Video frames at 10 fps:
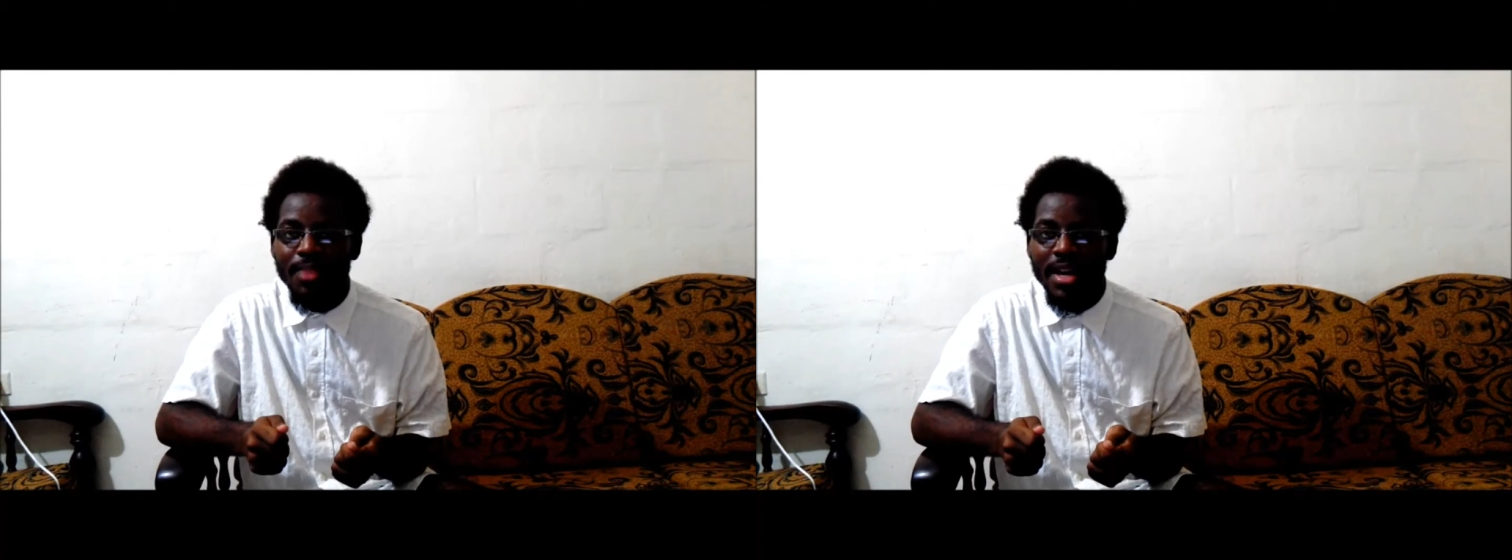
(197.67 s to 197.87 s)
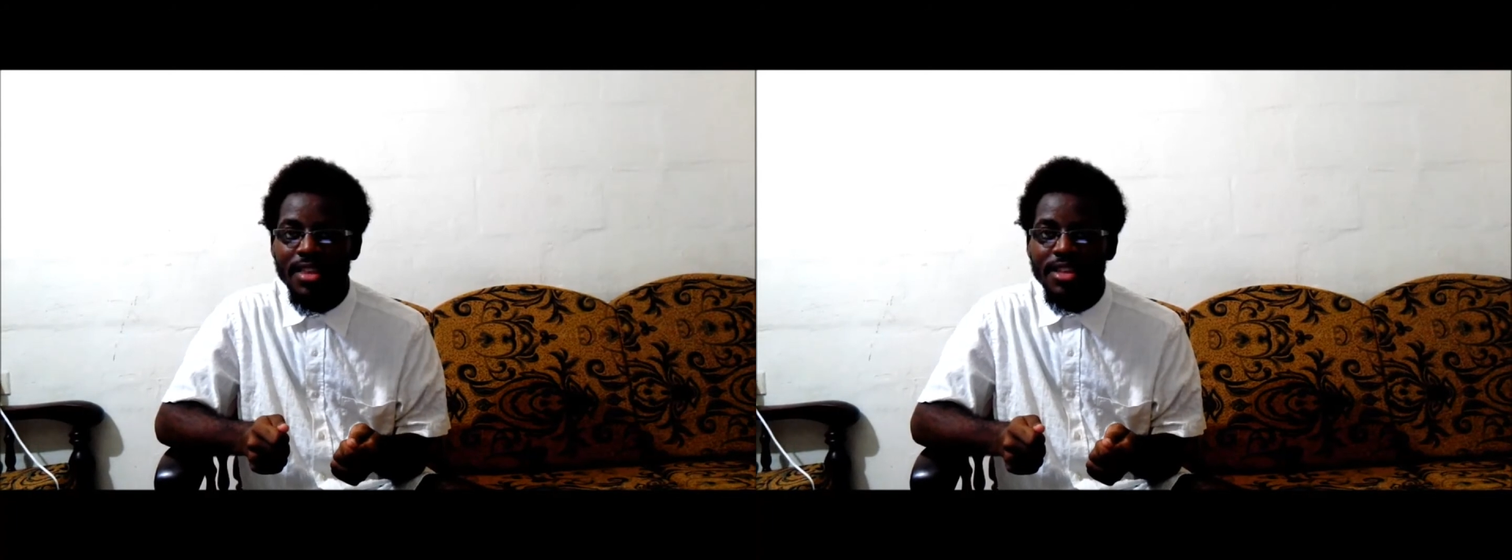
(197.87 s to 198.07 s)

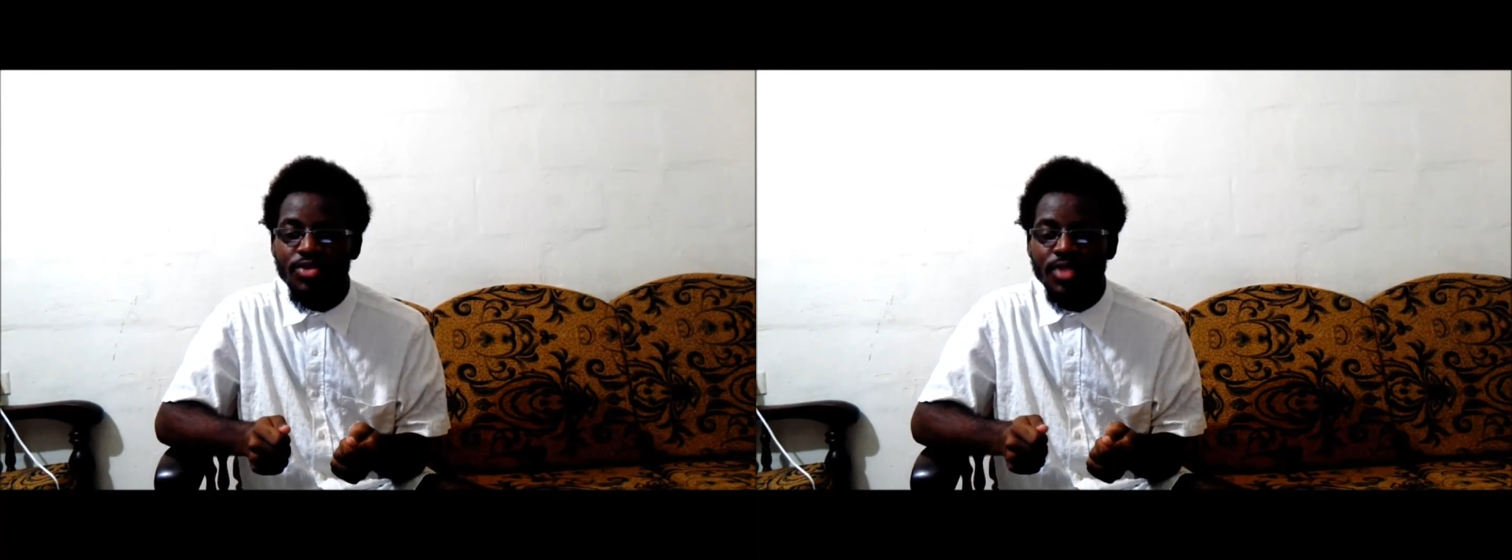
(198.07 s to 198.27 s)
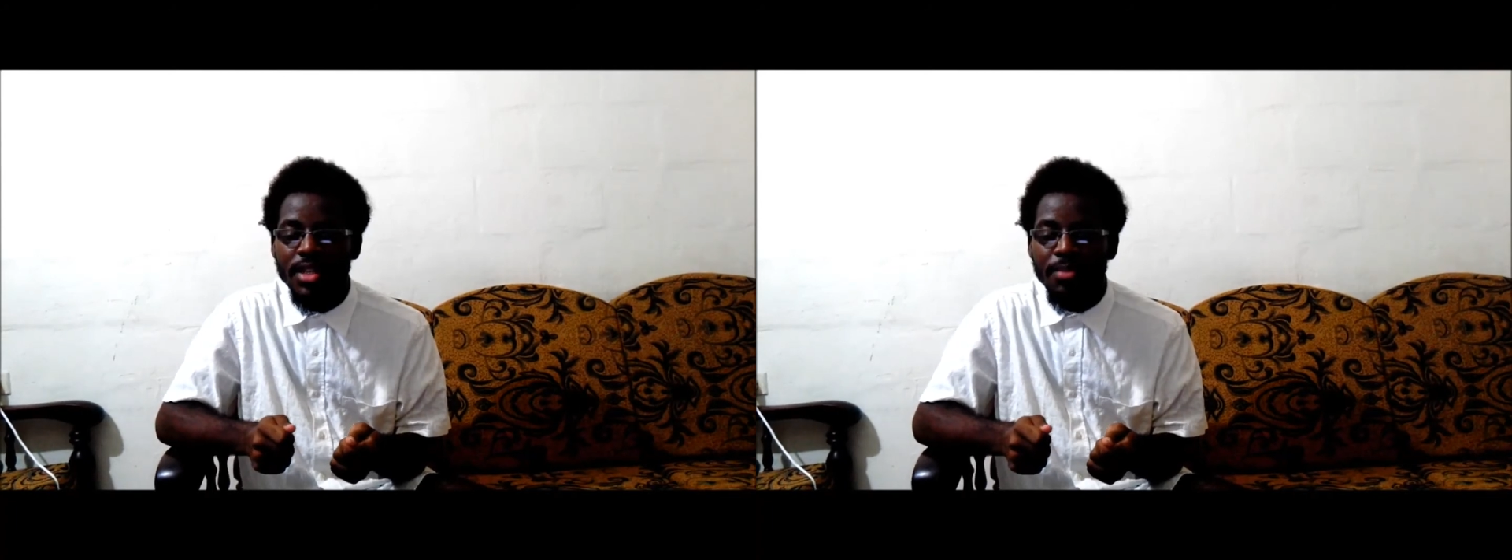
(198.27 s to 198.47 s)
by the
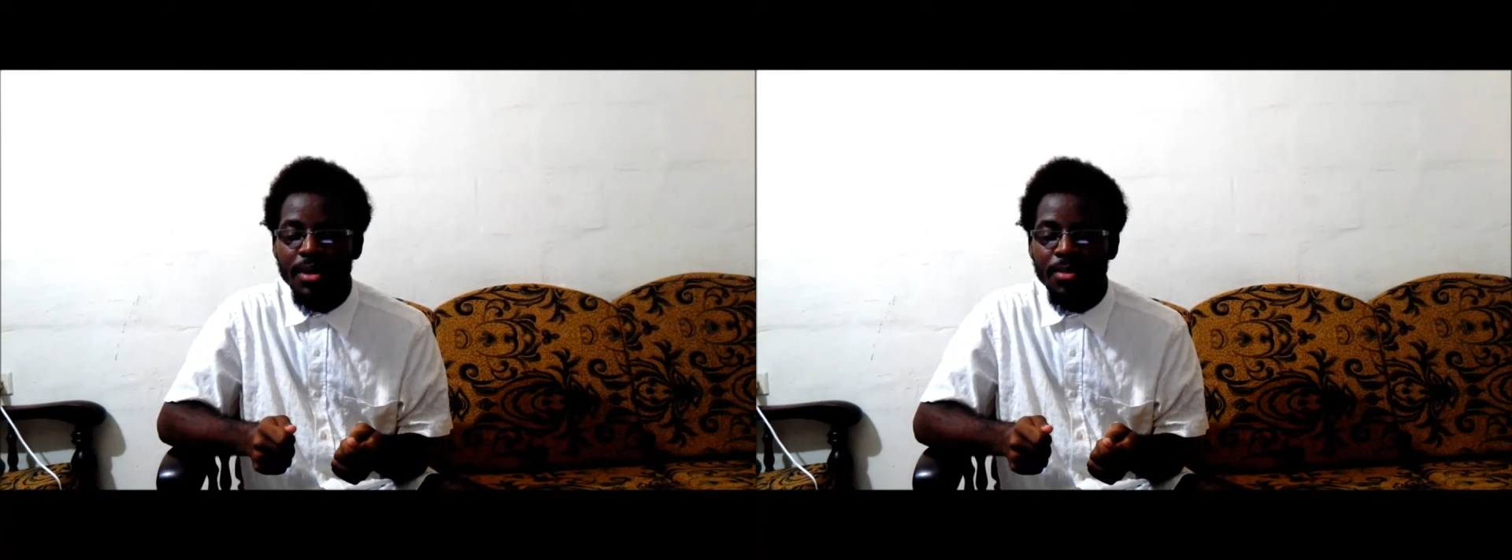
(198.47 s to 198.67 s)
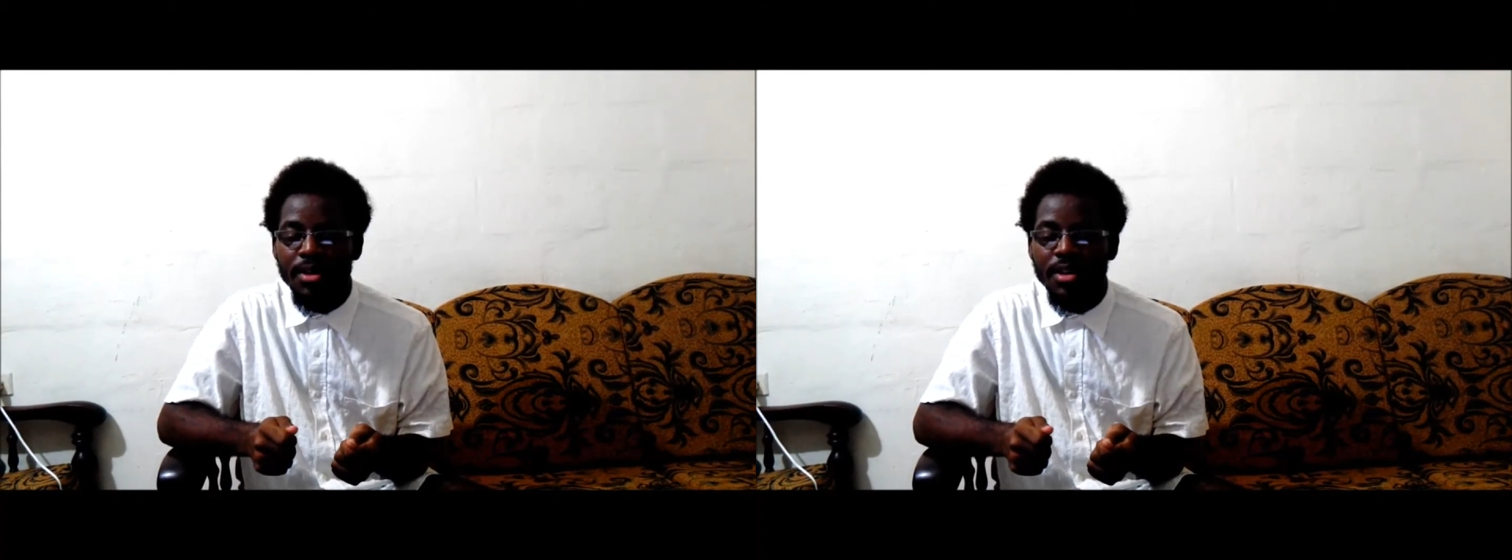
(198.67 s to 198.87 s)
Israeli
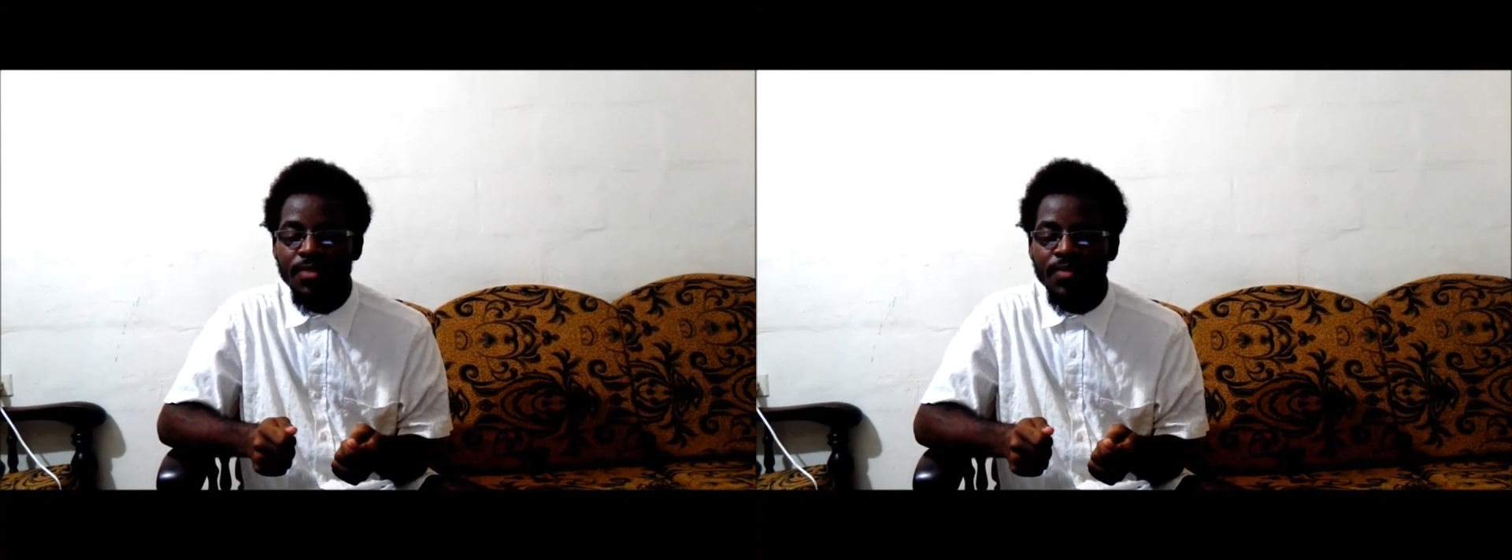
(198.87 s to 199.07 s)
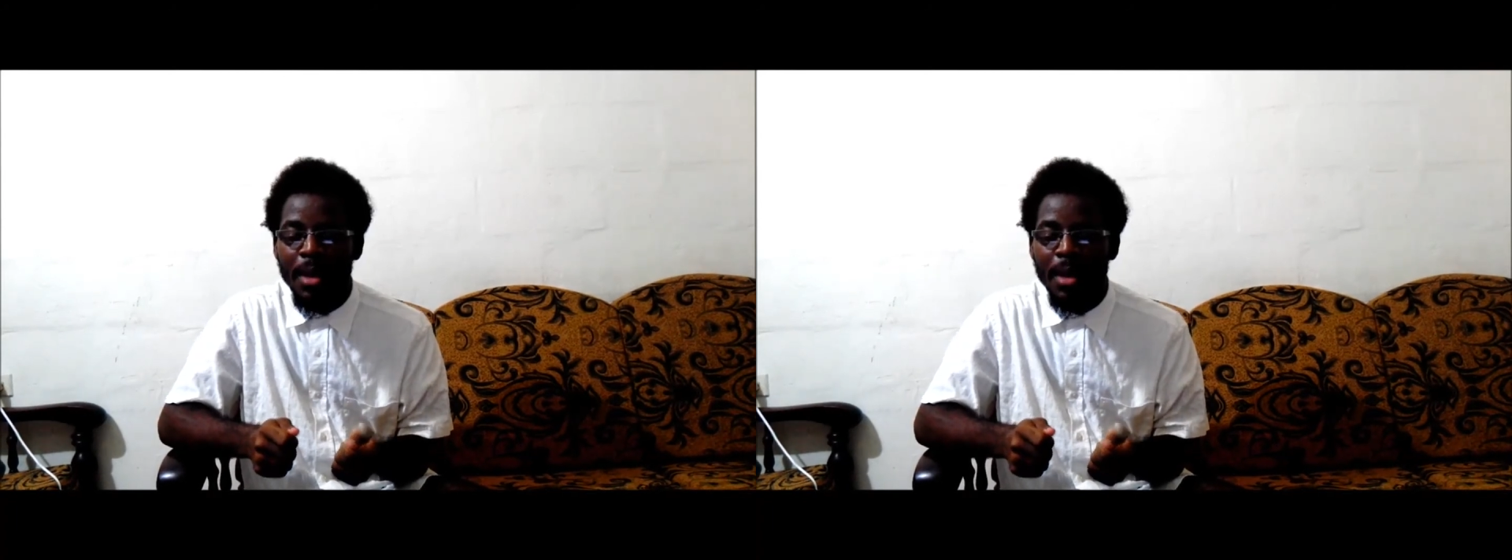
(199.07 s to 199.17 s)
people.